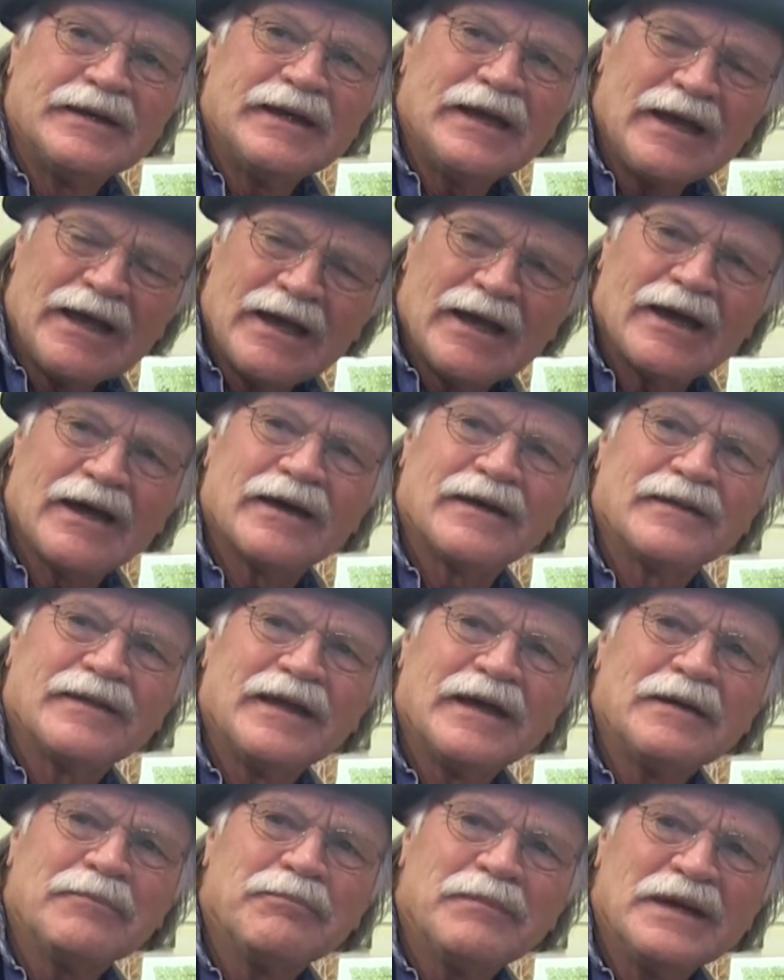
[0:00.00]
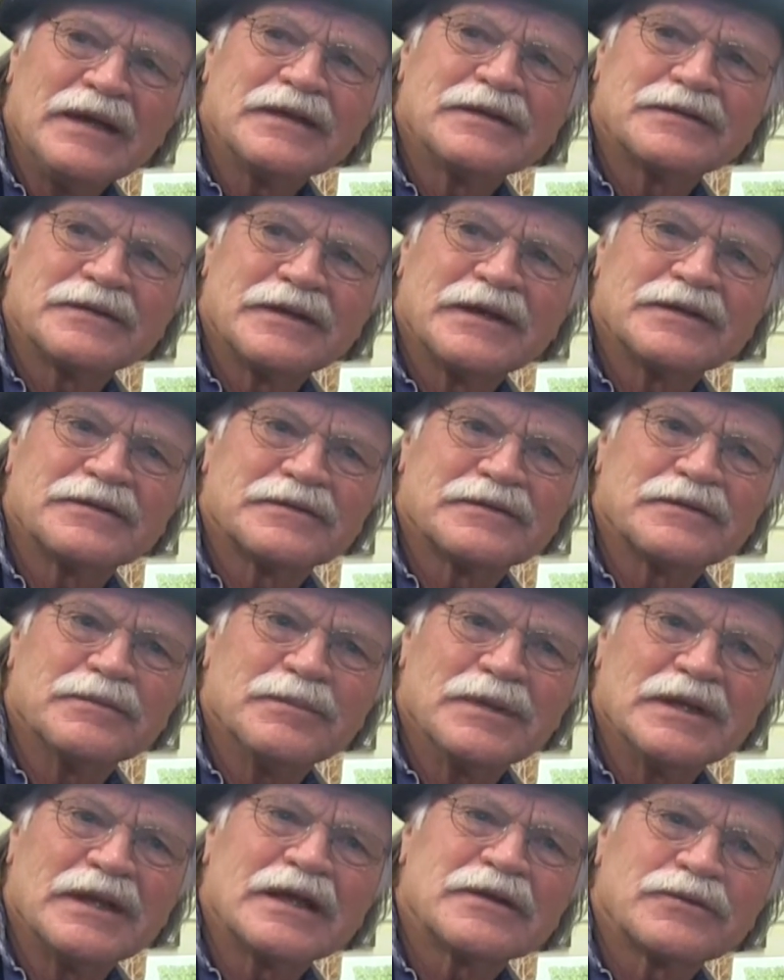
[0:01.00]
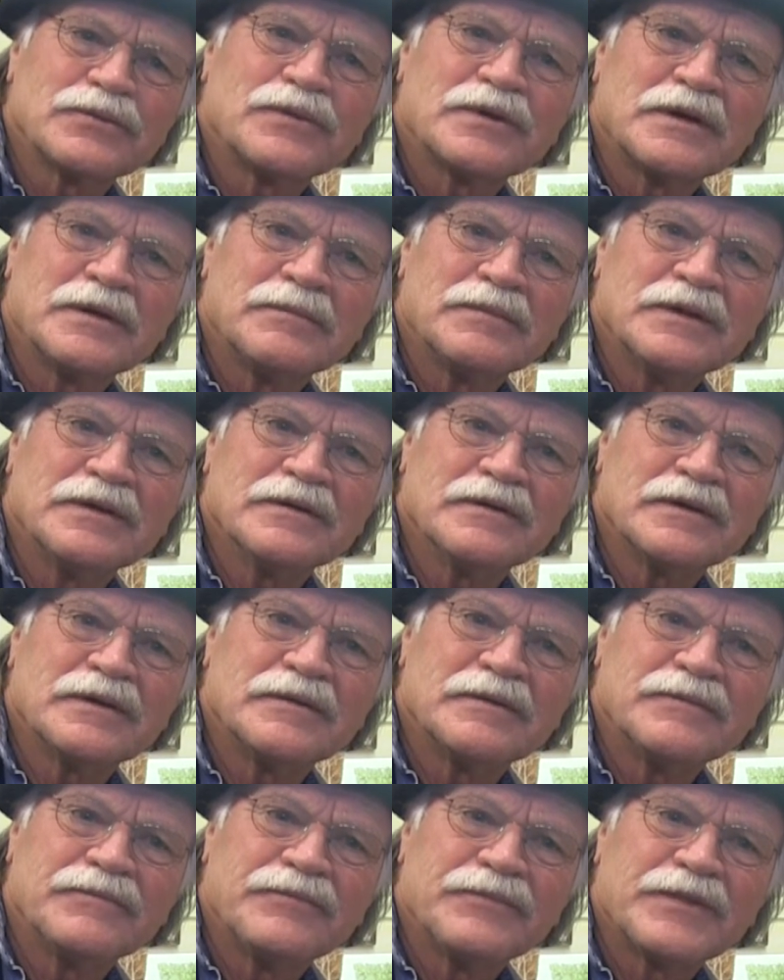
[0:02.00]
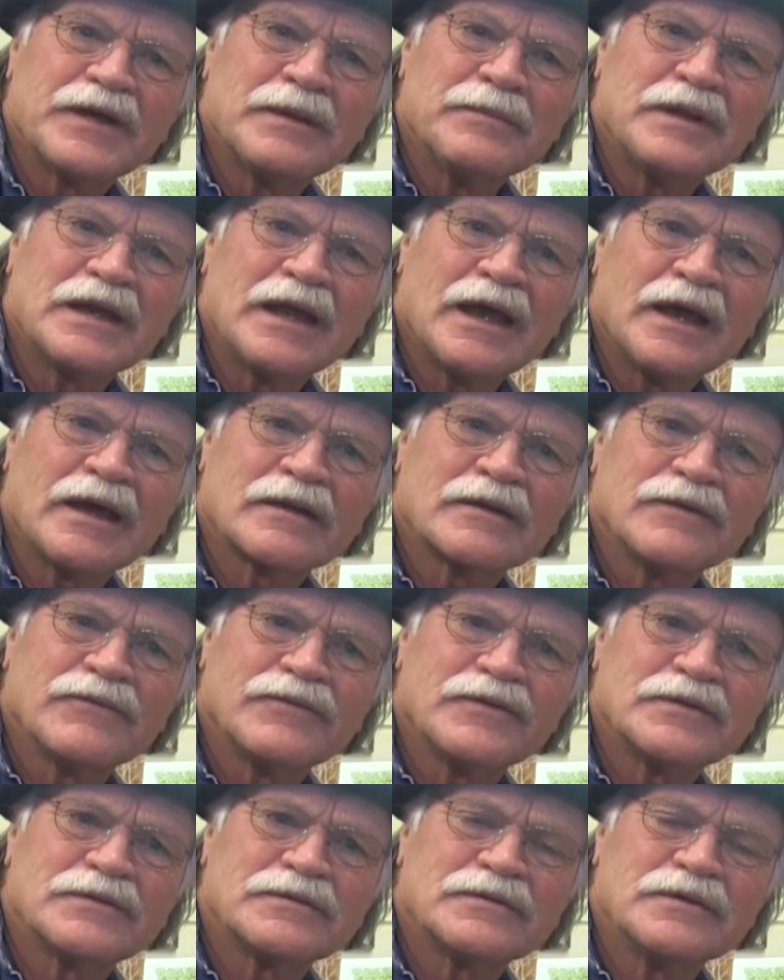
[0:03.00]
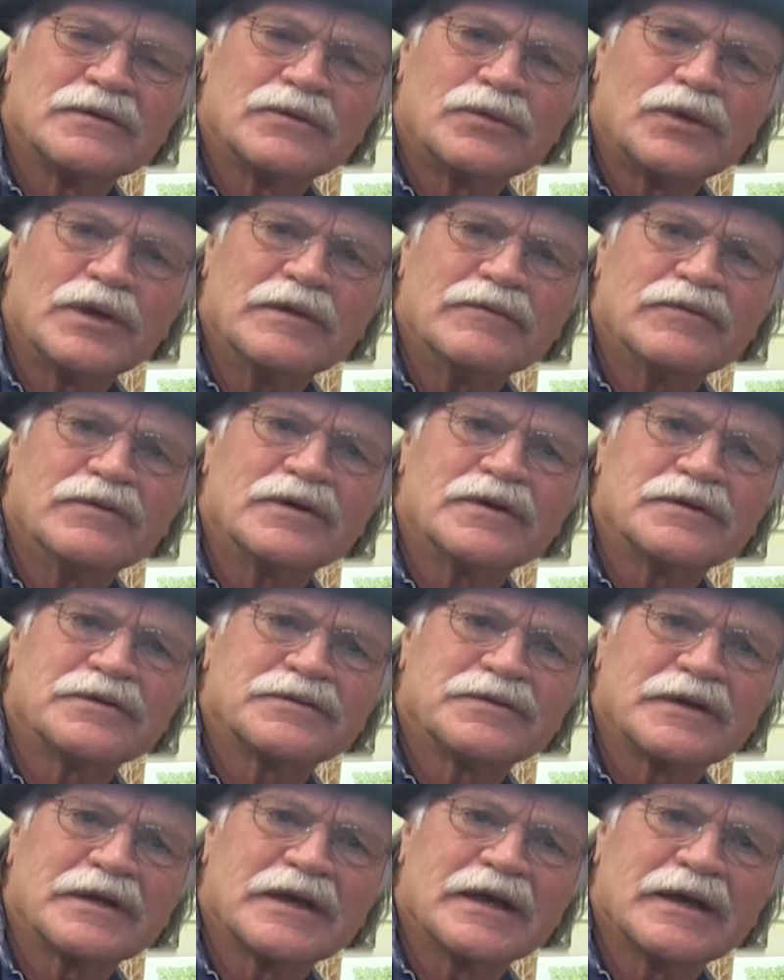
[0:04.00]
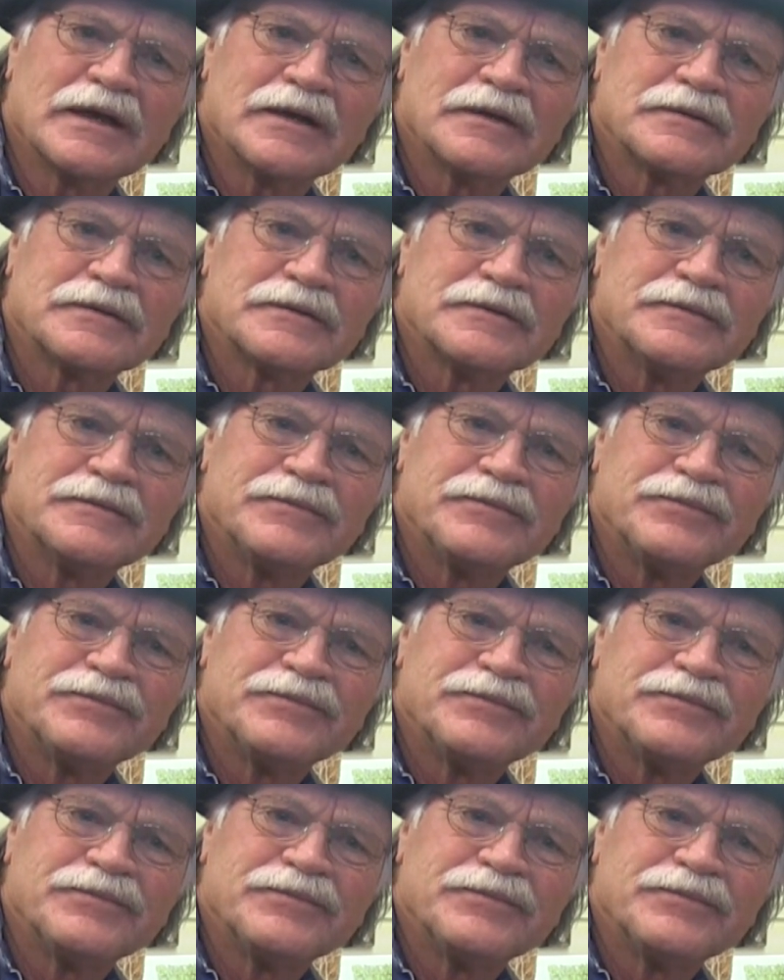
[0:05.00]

yeah, that makes sense to me. That's what I'm doing. I'm an activist in the reverse, I guess.